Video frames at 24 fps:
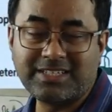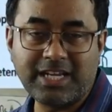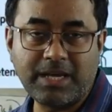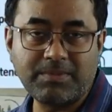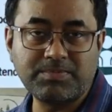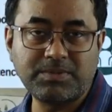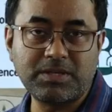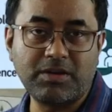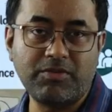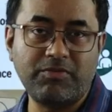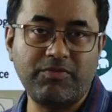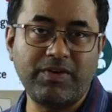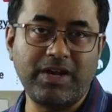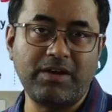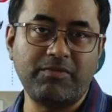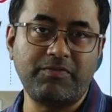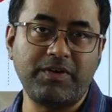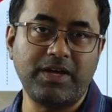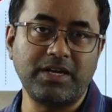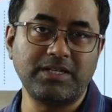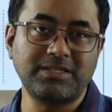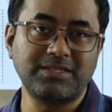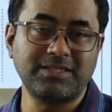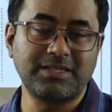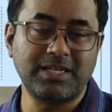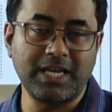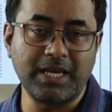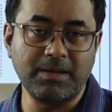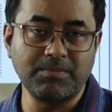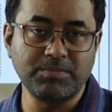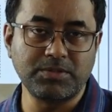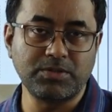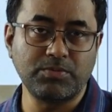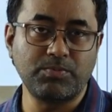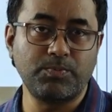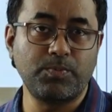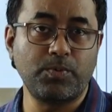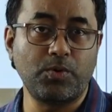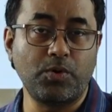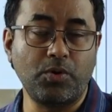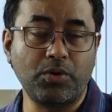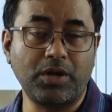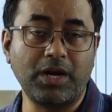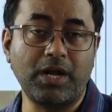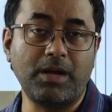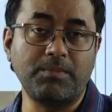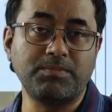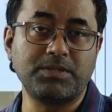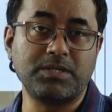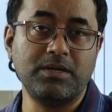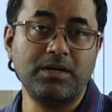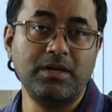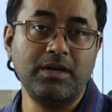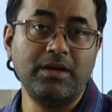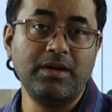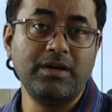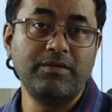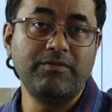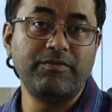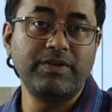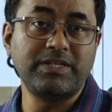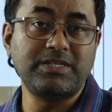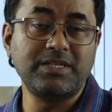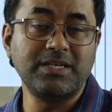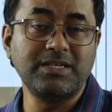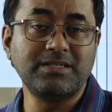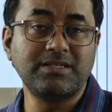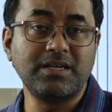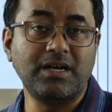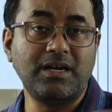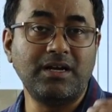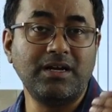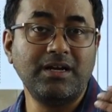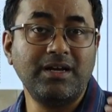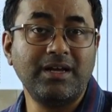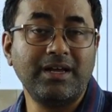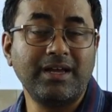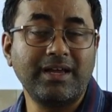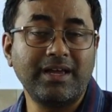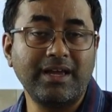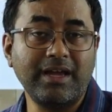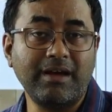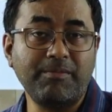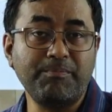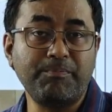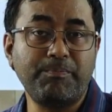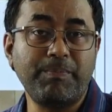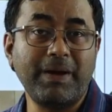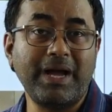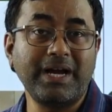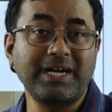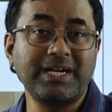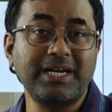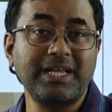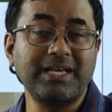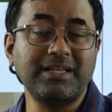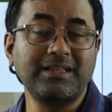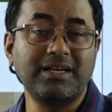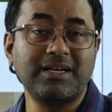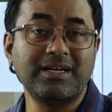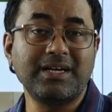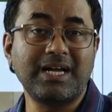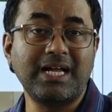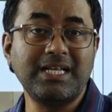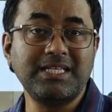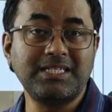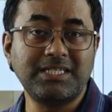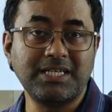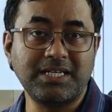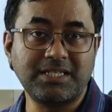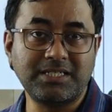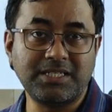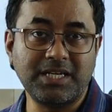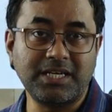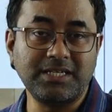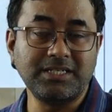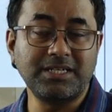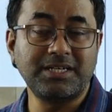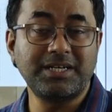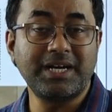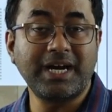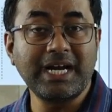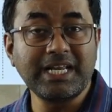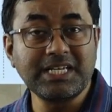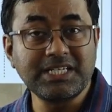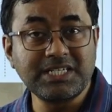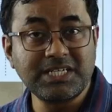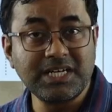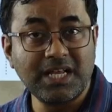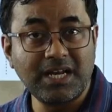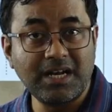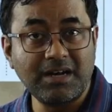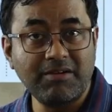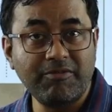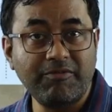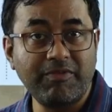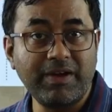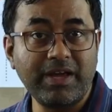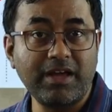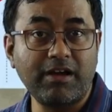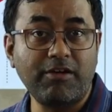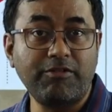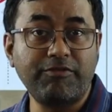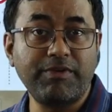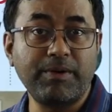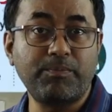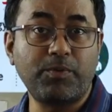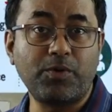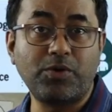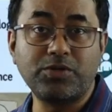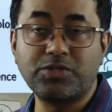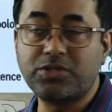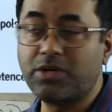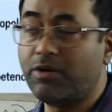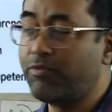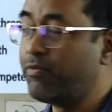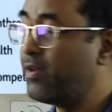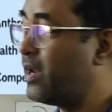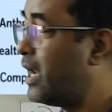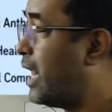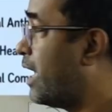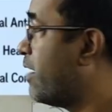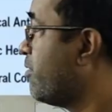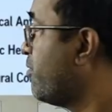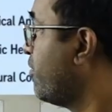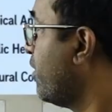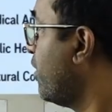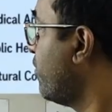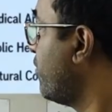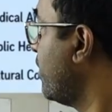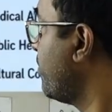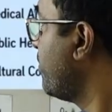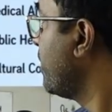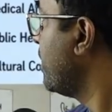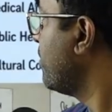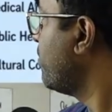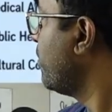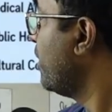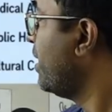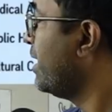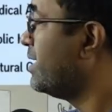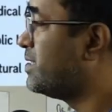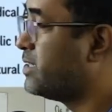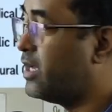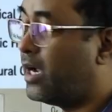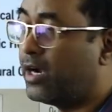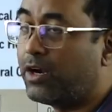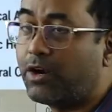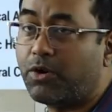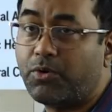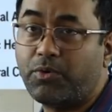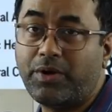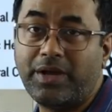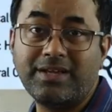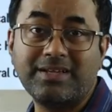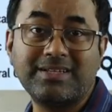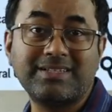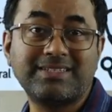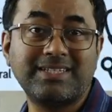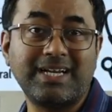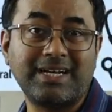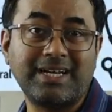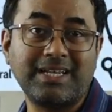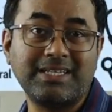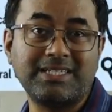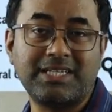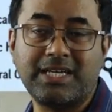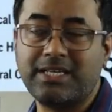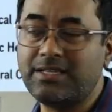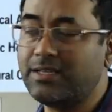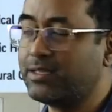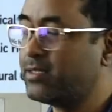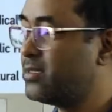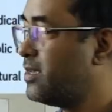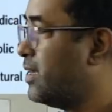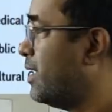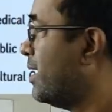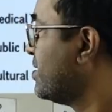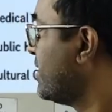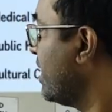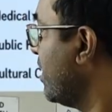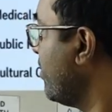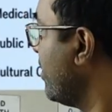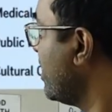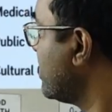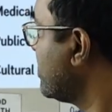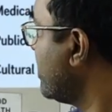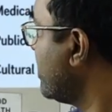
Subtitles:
types of welfare schemes, programs, which is impacting the culture change. Traditional way of approach of life of the people is undergoing certain changes. Same as